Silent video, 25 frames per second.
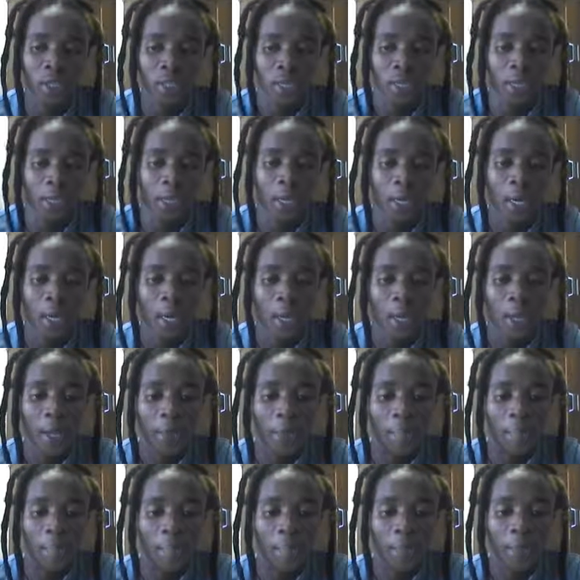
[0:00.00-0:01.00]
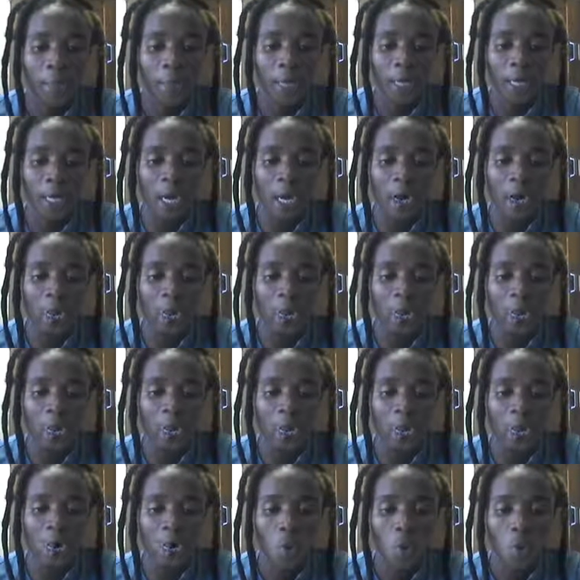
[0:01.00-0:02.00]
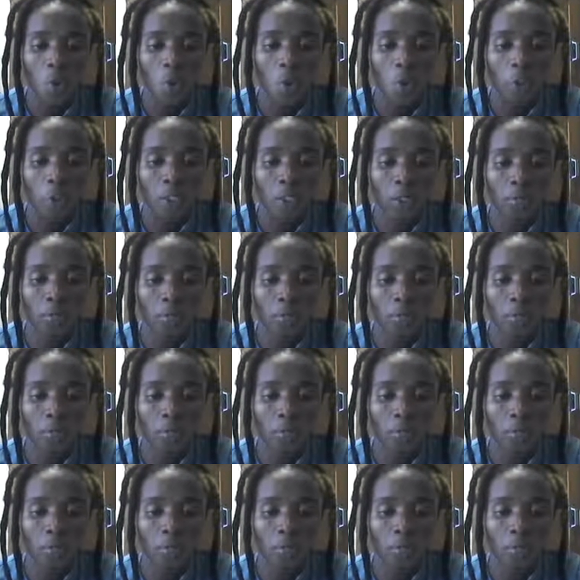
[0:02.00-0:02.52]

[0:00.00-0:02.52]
that. But now, what's